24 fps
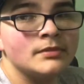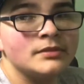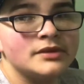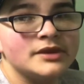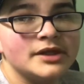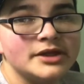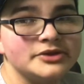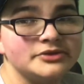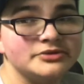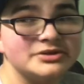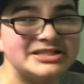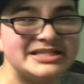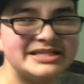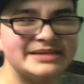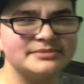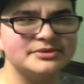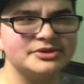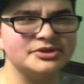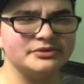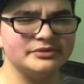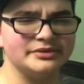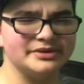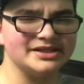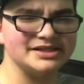Now the reason I'm
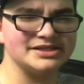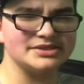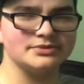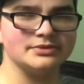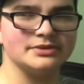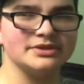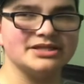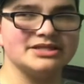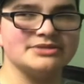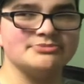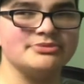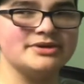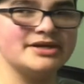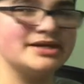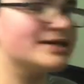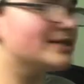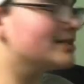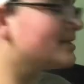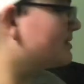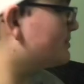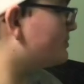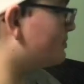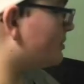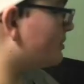doing this one is because,
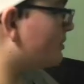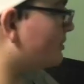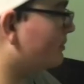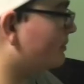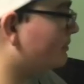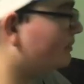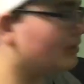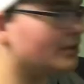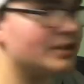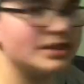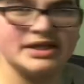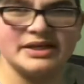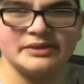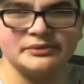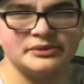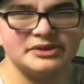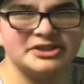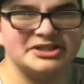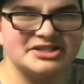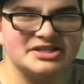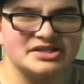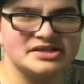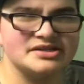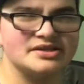well, one, we
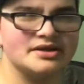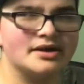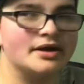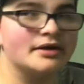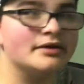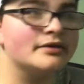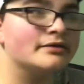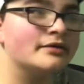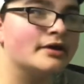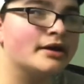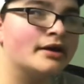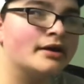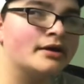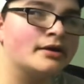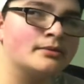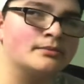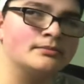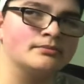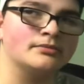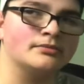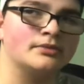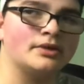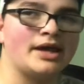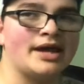just got
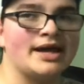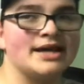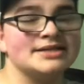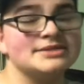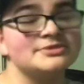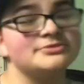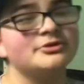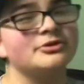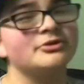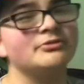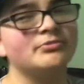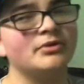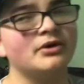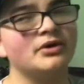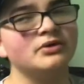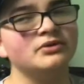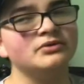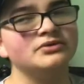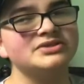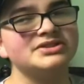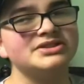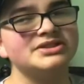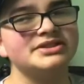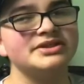Hasbro
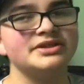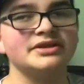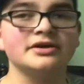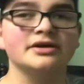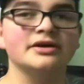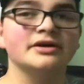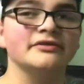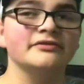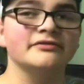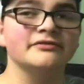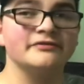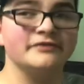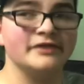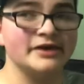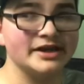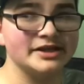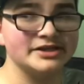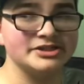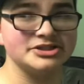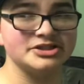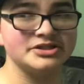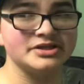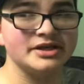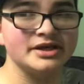Pulse, their
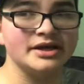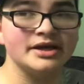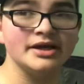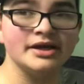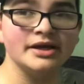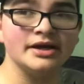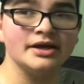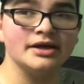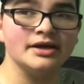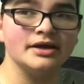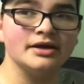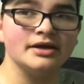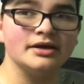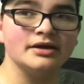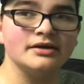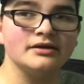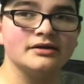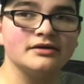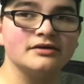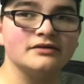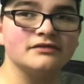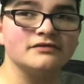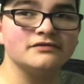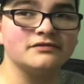fan
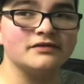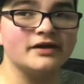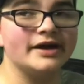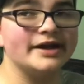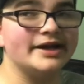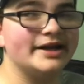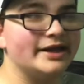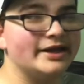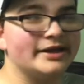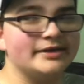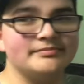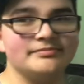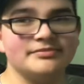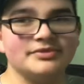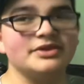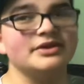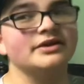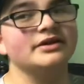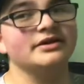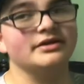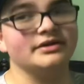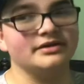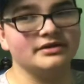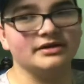Friday
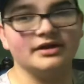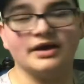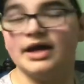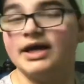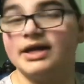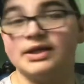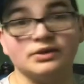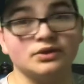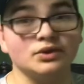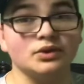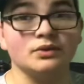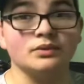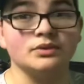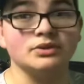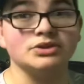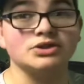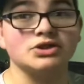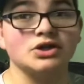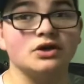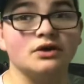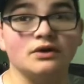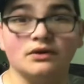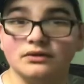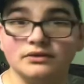thing, I don't know what it's
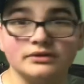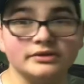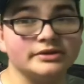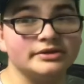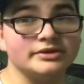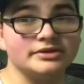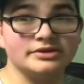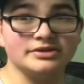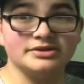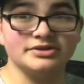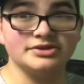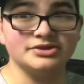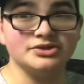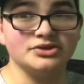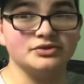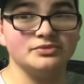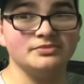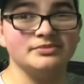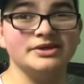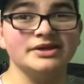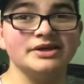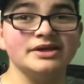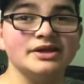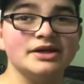called, sue
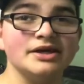me,